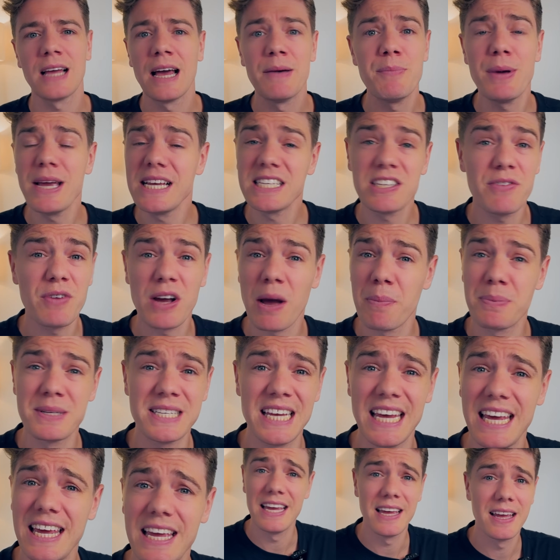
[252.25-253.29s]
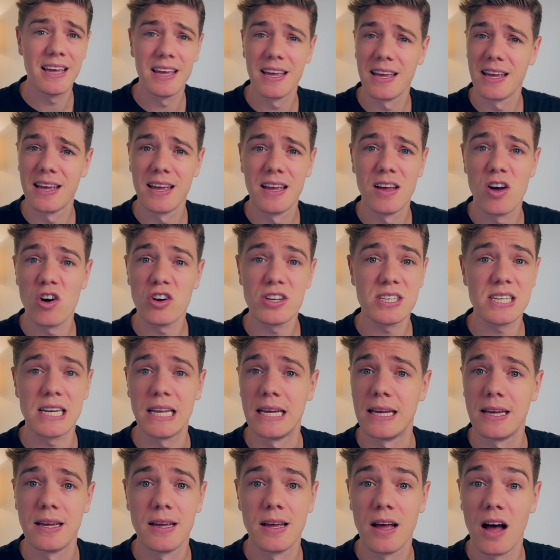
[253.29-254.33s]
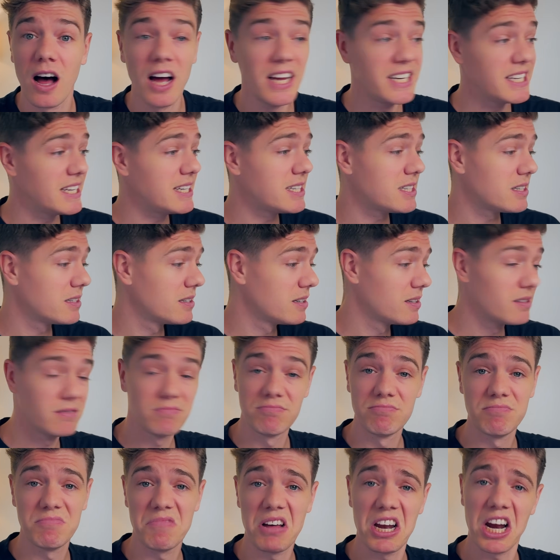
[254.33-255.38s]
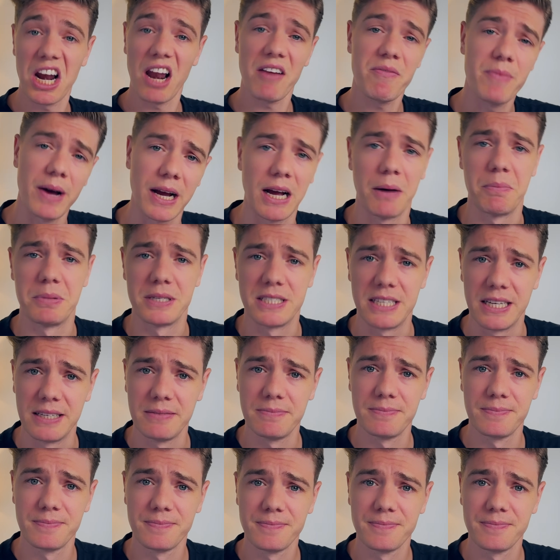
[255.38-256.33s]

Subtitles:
Make yourself a cup of tea. Honestly, I did, and I love my cup of tea.